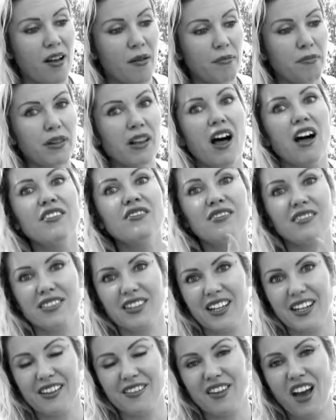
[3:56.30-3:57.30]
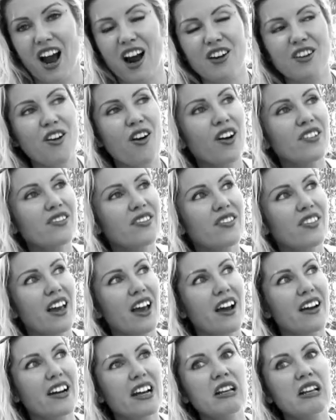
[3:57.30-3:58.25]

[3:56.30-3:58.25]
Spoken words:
bluntly. They are not there